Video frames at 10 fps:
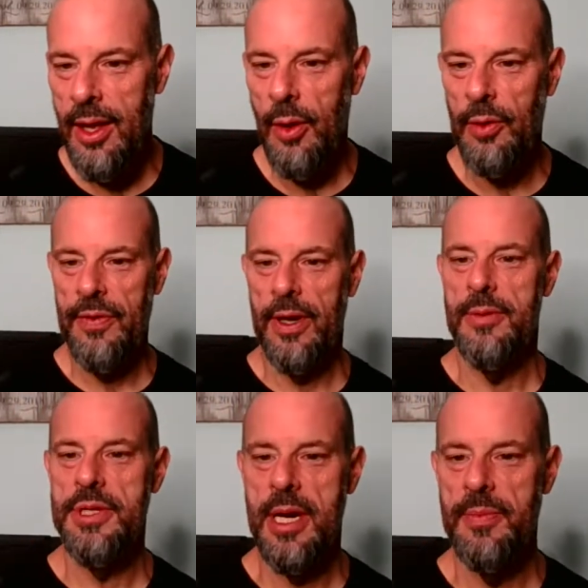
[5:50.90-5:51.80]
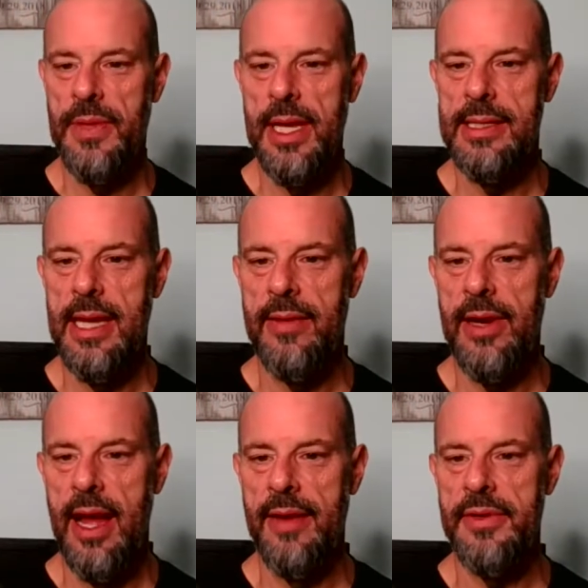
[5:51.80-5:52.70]
Old Fart with Sharp Things, David
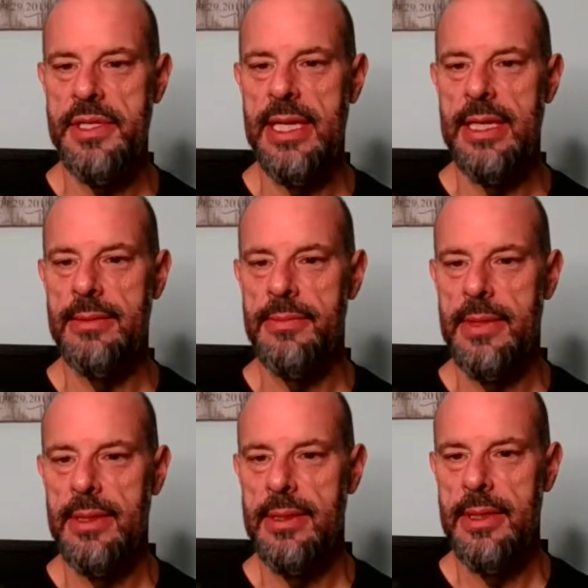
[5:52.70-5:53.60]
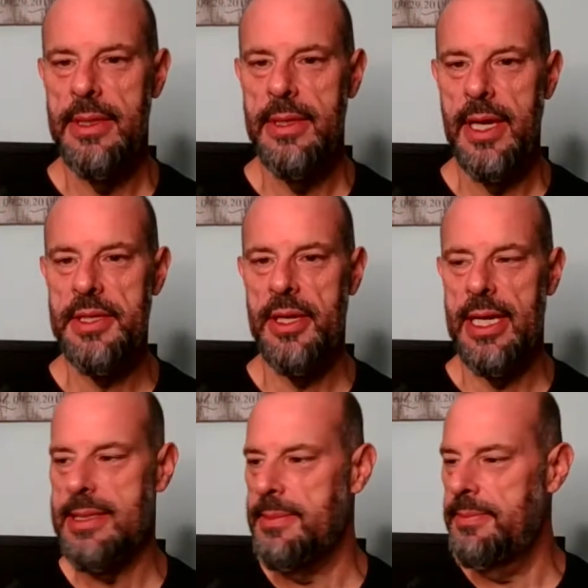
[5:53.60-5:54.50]
Iverson. You guys are
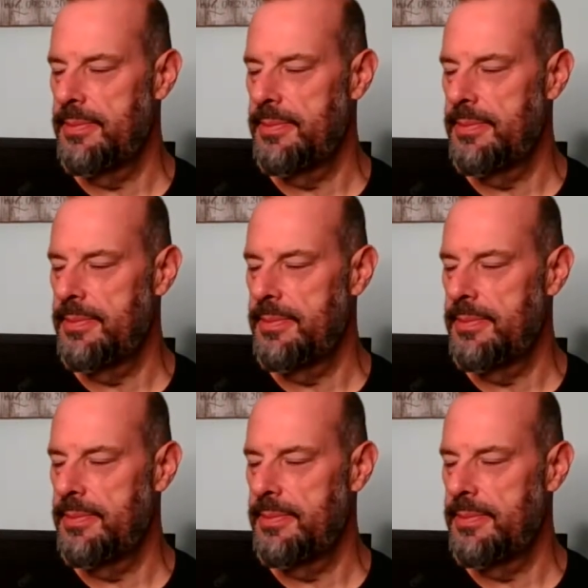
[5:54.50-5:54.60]
awesome.